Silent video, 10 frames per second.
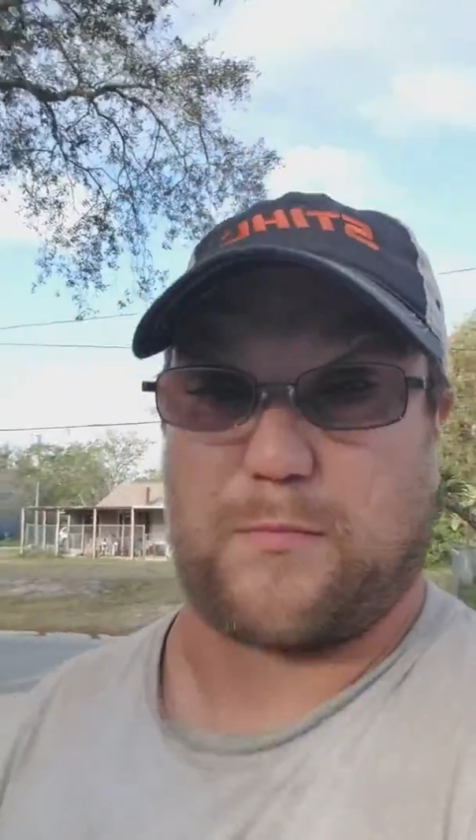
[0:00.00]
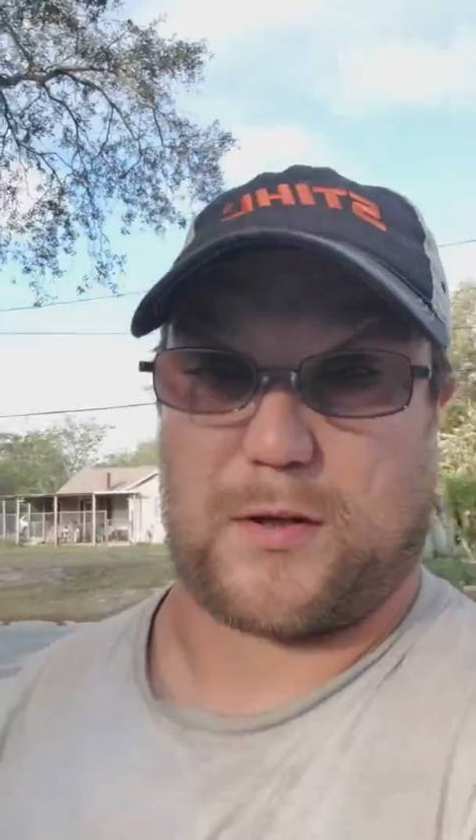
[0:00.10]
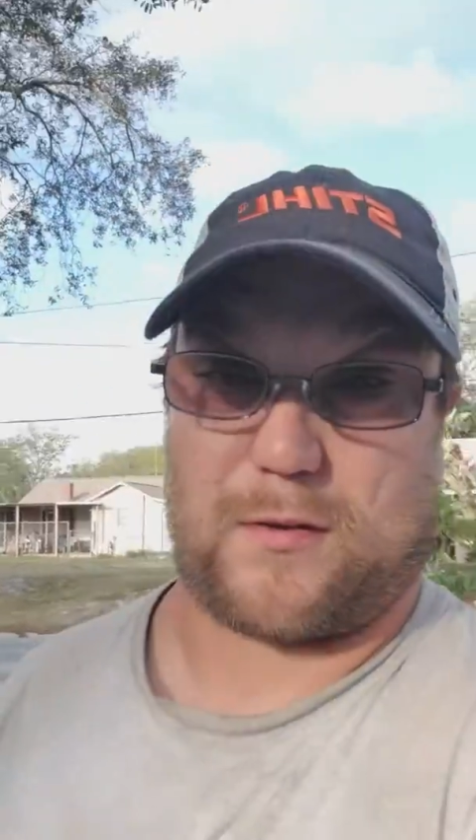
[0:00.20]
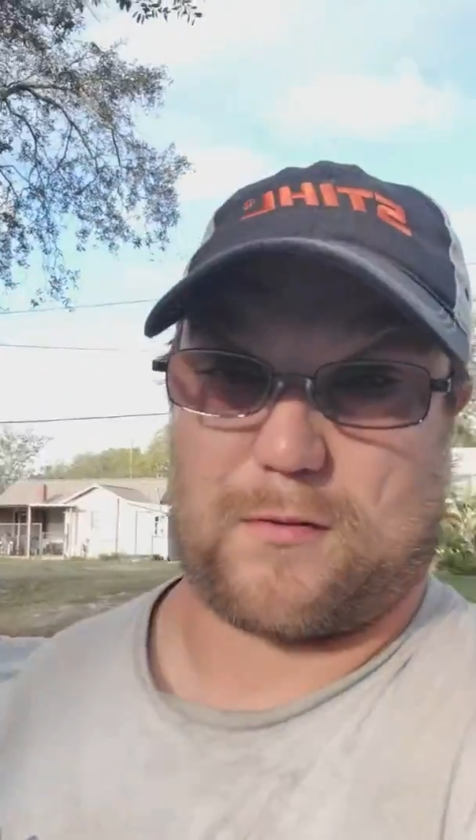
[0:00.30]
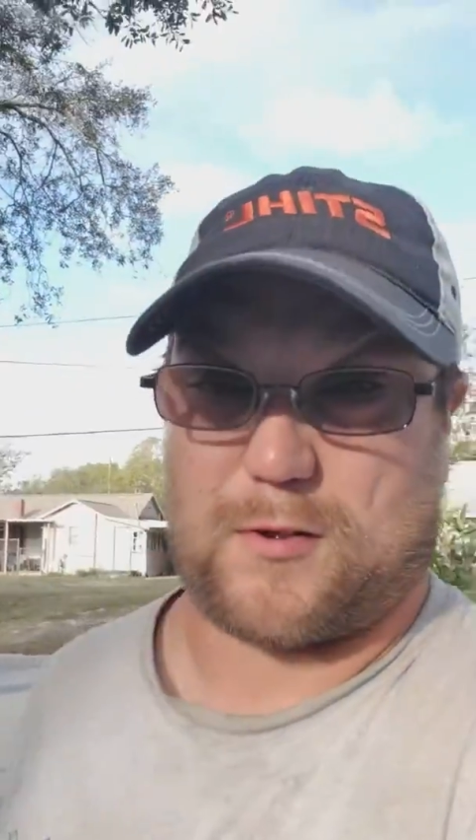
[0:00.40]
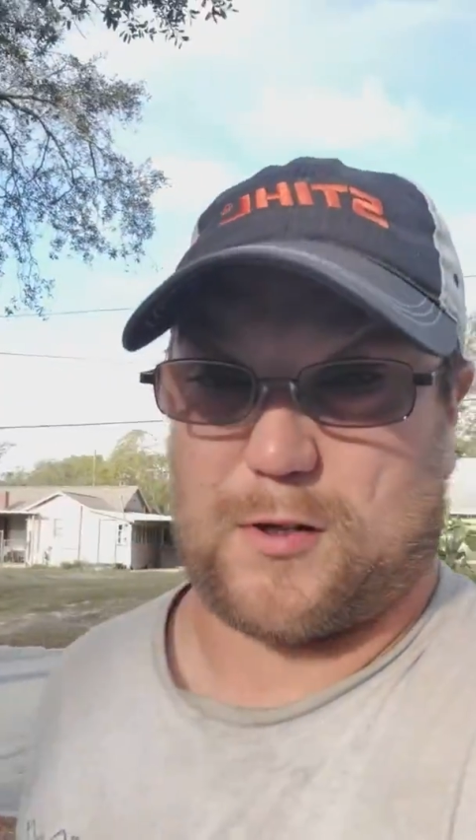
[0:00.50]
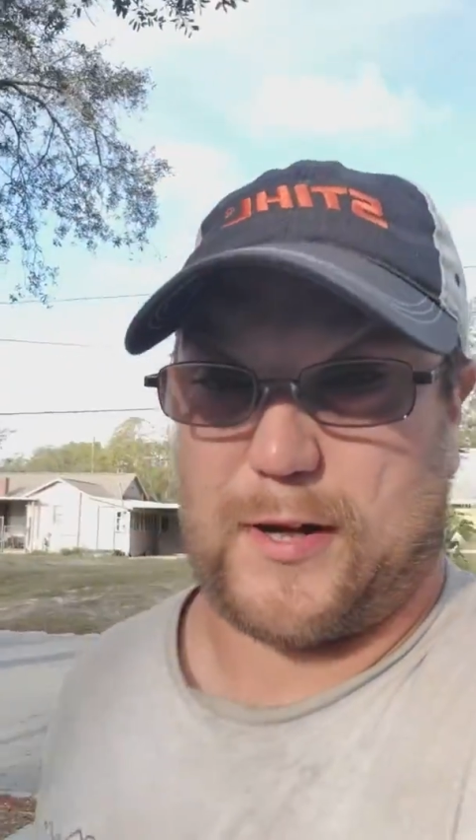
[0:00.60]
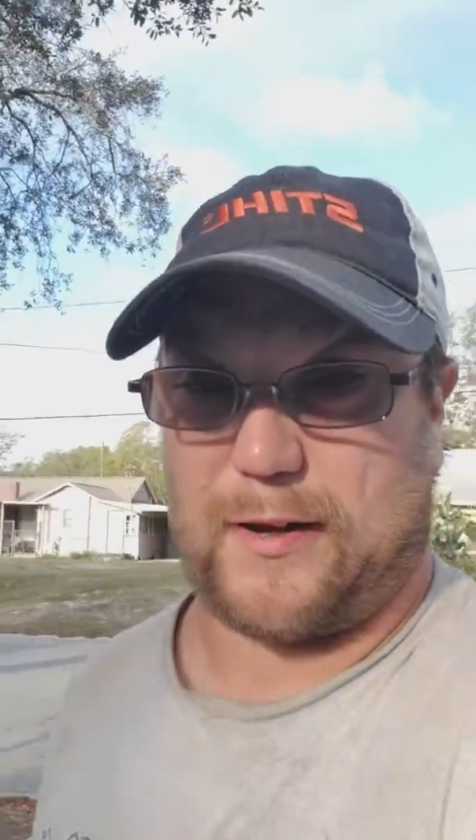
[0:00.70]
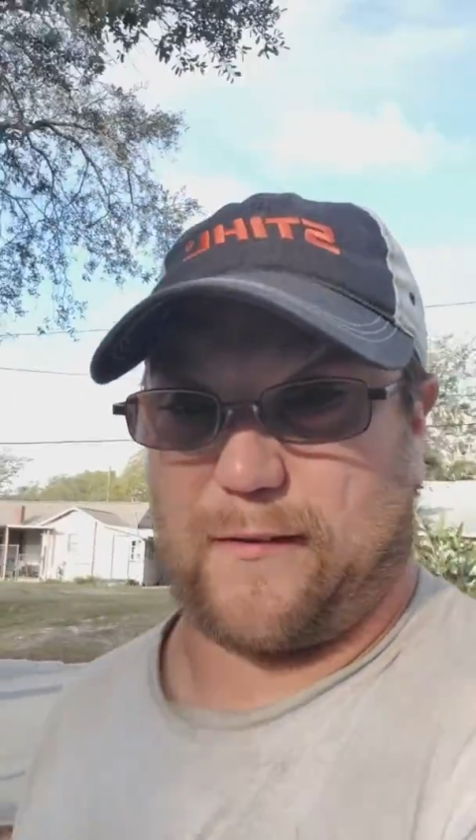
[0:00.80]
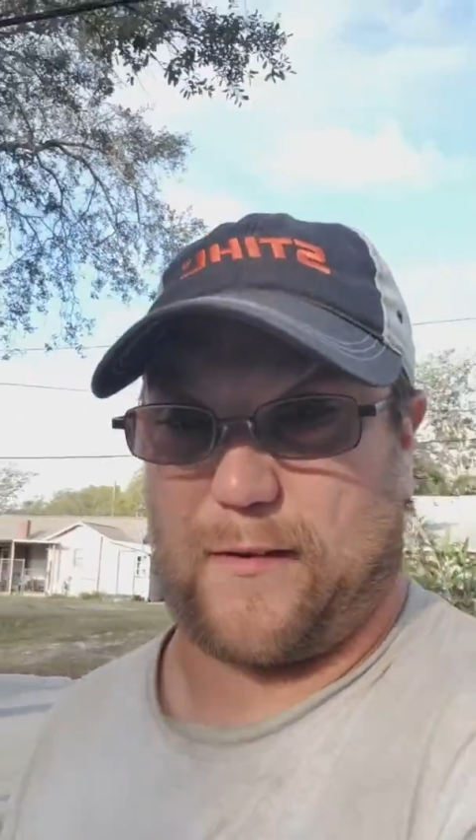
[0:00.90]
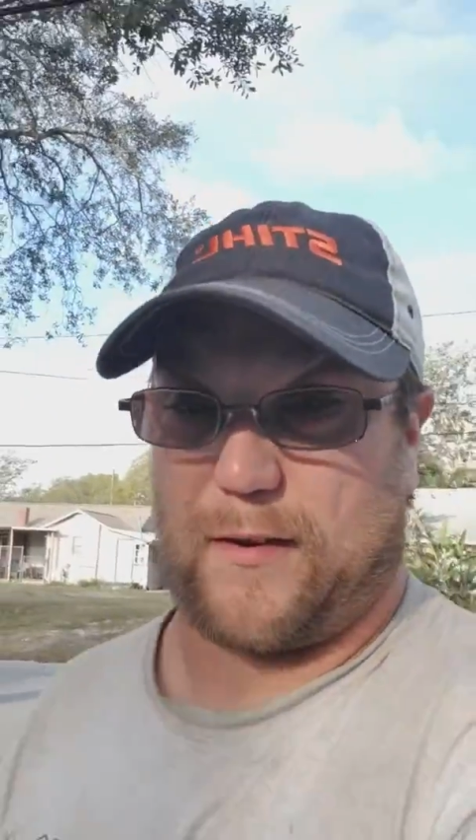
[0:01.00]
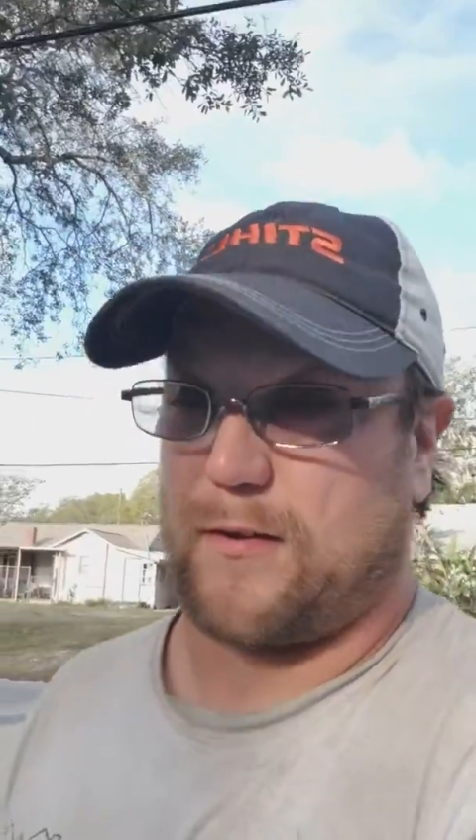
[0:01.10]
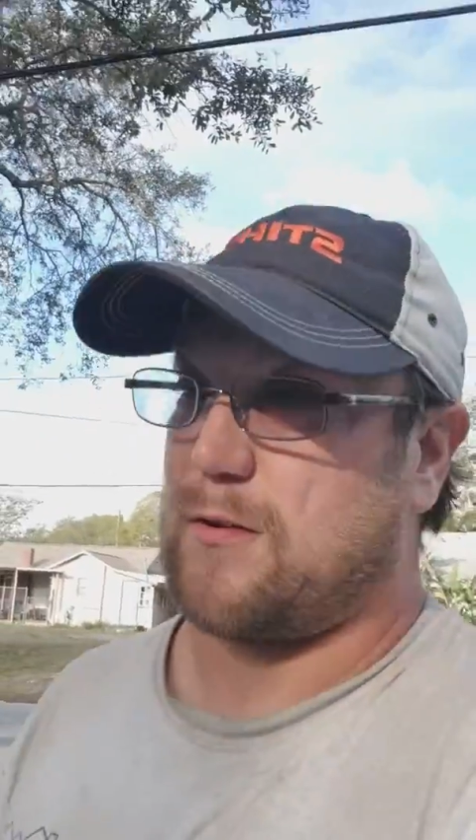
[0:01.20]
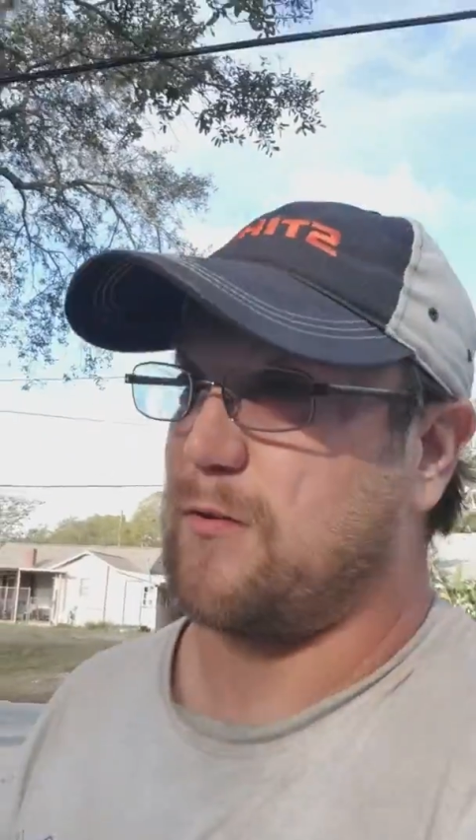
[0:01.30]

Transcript: been crazy.